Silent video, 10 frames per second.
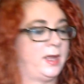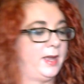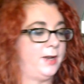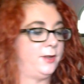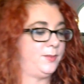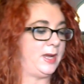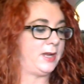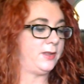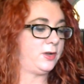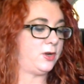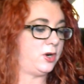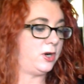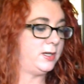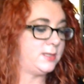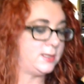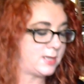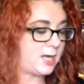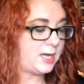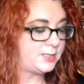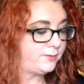And on the back of the card, it says
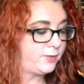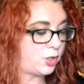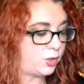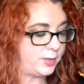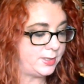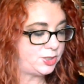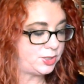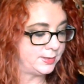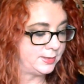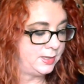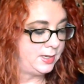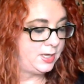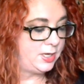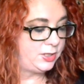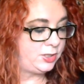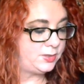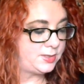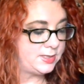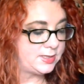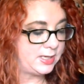Goddess of Courage. Use
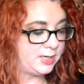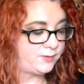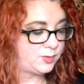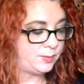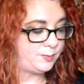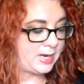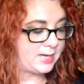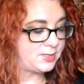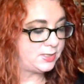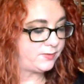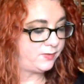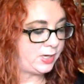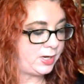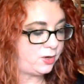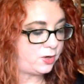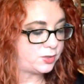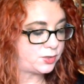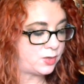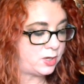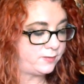this gift when passions flare or
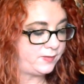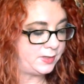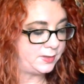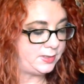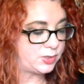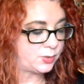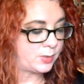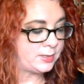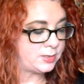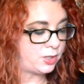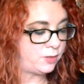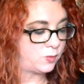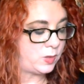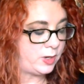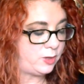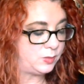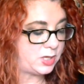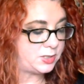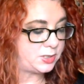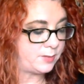strong feelings threaten to overwhelm
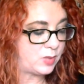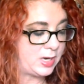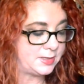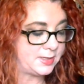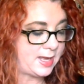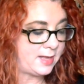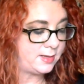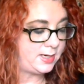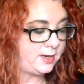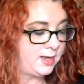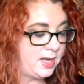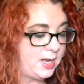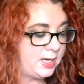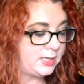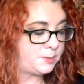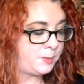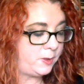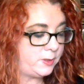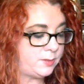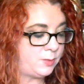logic and practicality.
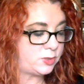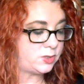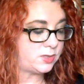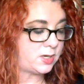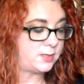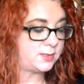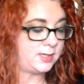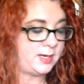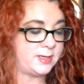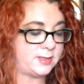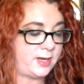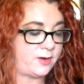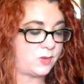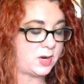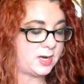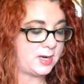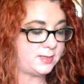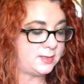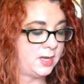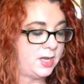Experience emotions honestly as they
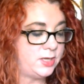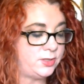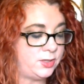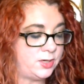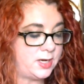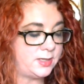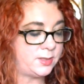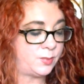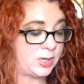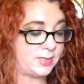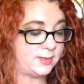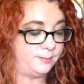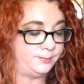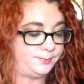arise. Do not suppress them.